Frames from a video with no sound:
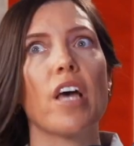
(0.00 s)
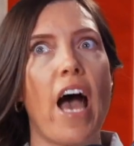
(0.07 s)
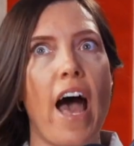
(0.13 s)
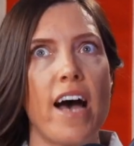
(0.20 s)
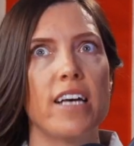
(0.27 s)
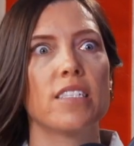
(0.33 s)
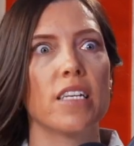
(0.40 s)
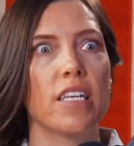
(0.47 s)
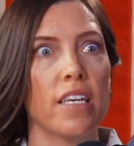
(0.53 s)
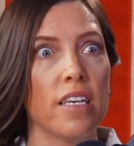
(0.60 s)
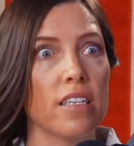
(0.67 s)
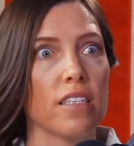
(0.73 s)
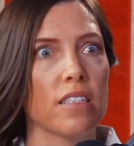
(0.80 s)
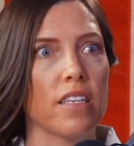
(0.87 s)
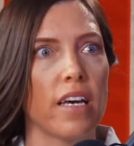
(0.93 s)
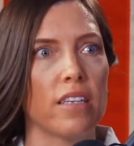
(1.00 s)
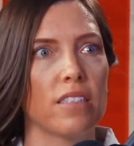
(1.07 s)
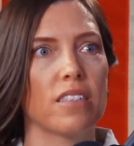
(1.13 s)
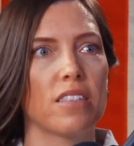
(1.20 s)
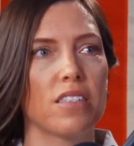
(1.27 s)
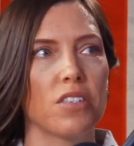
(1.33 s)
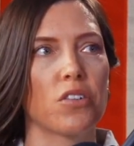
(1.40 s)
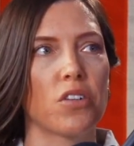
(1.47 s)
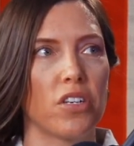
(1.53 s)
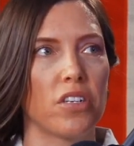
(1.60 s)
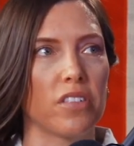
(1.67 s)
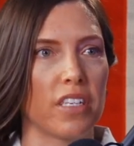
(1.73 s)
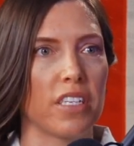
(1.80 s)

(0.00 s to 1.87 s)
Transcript: as it is, as it still currently,